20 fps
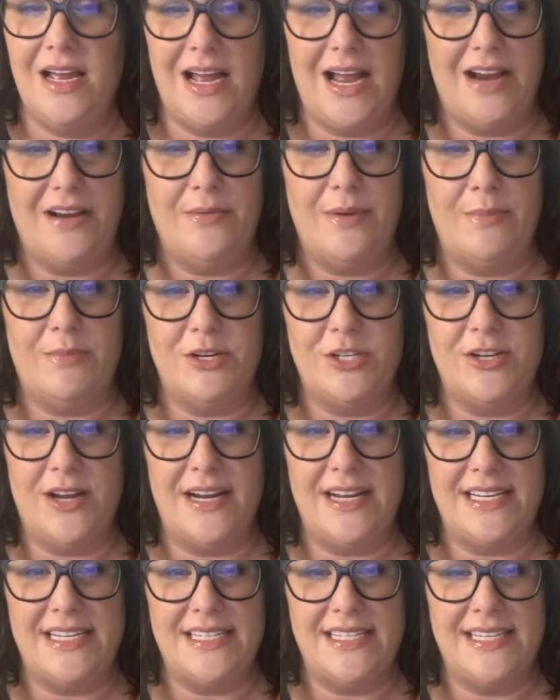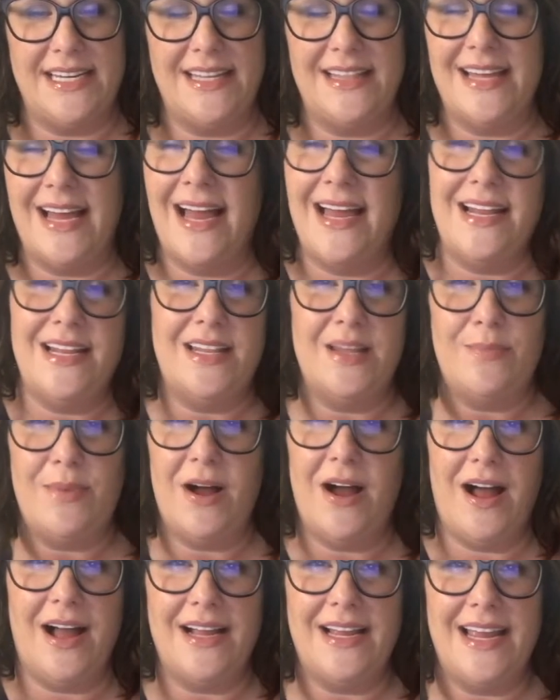I remember trying to stick that in the
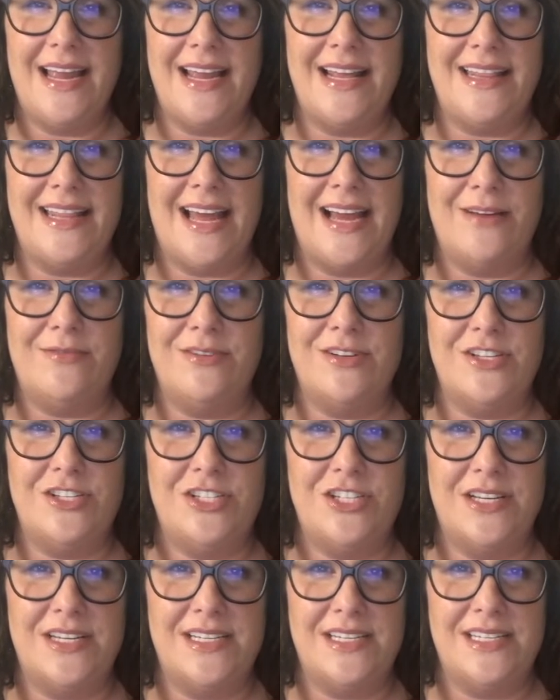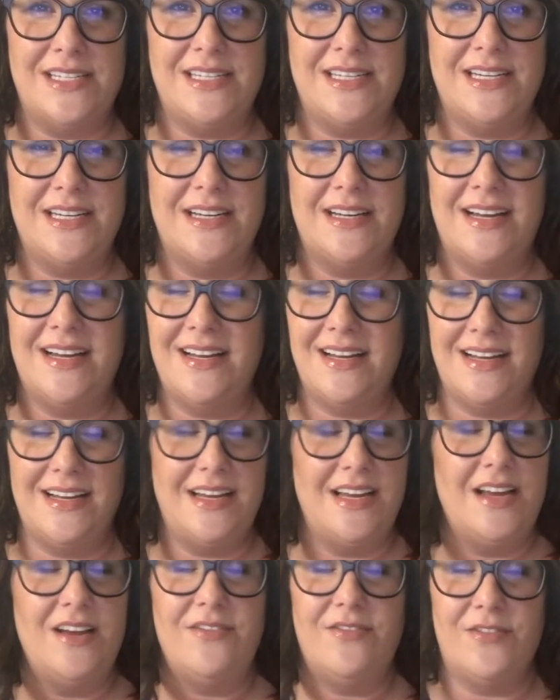pocket, and that was just
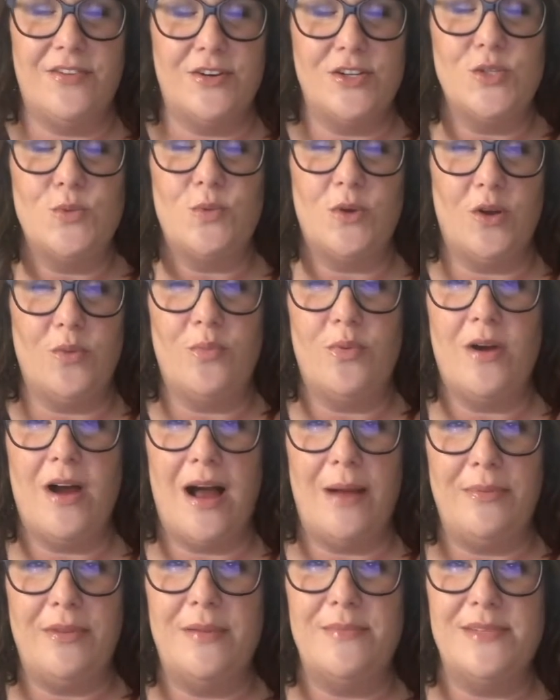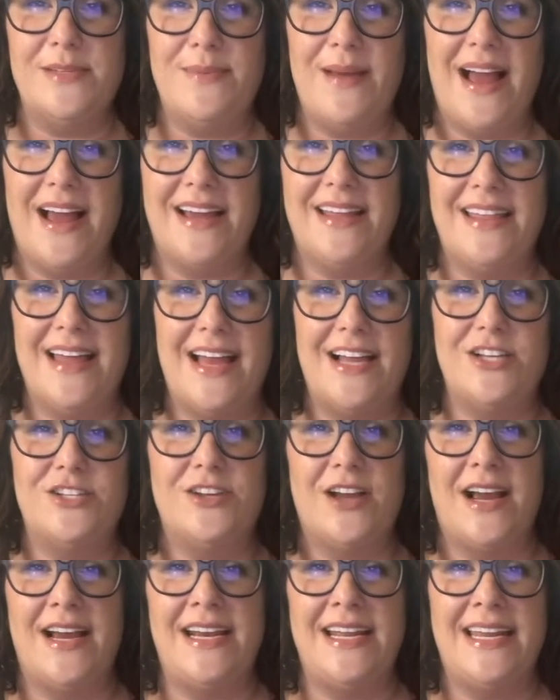first world problems back then,
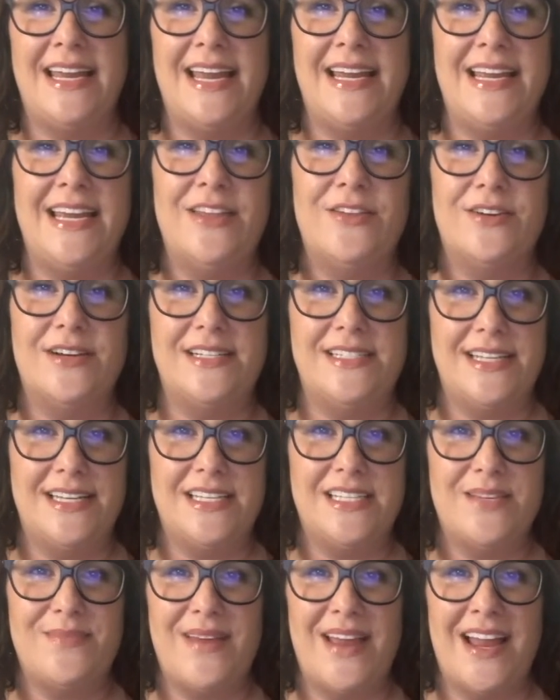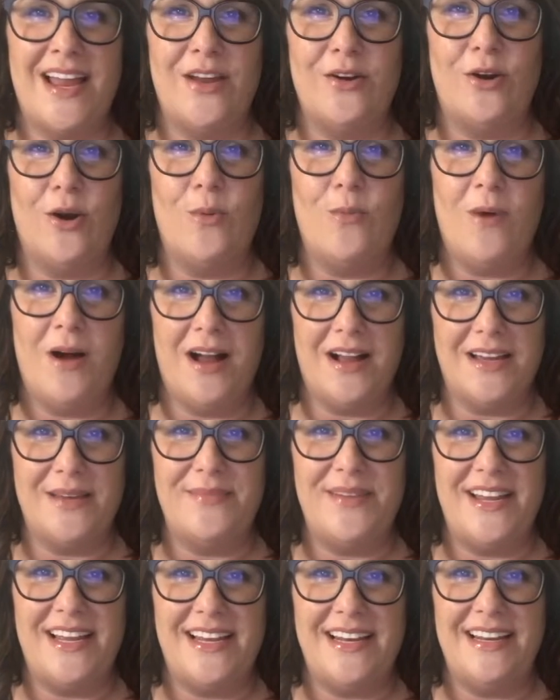trying to get either a Discman or a
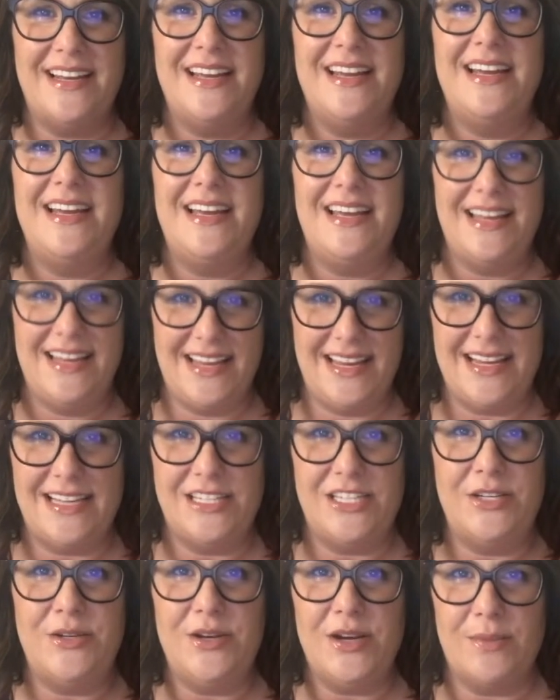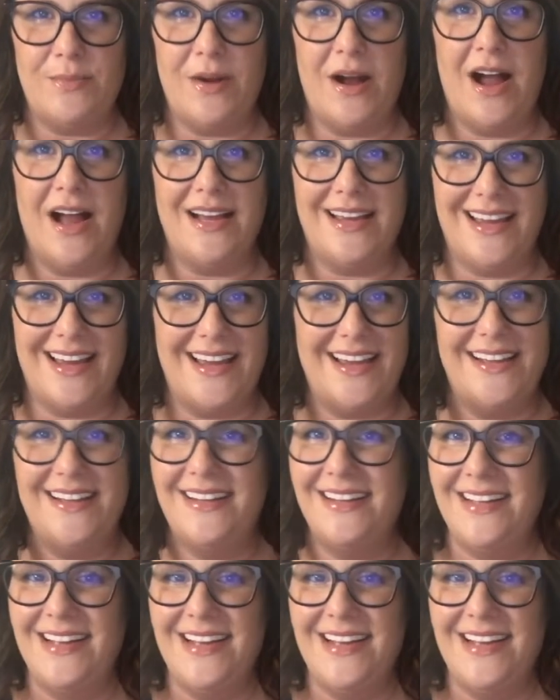Walkman into your pocket.